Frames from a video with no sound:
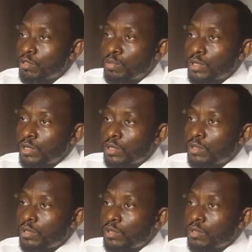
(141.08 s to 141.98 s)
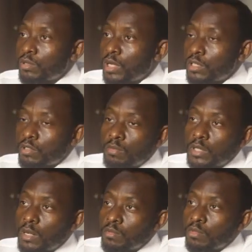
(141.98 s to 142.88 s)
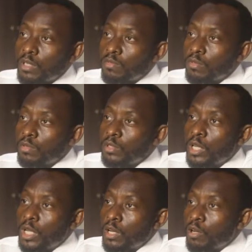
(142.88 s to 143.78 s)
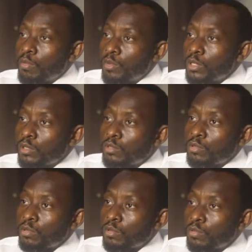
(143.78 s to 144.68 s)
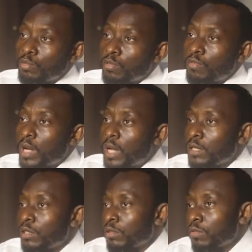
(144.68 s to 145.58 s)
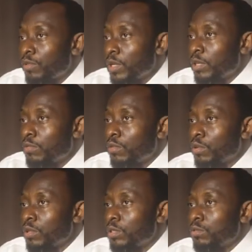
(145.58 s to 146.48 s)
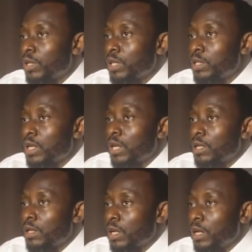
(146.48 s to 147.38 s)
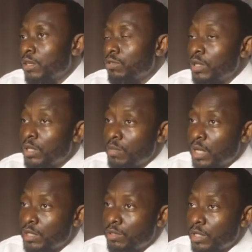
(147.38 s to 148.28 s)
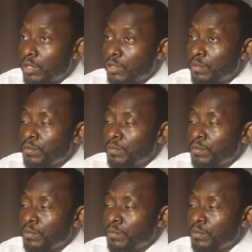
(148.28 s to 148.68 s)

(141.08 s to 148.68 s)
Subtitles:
persons, and sometimes we even come in to provide, feeding for the trainees and training materials.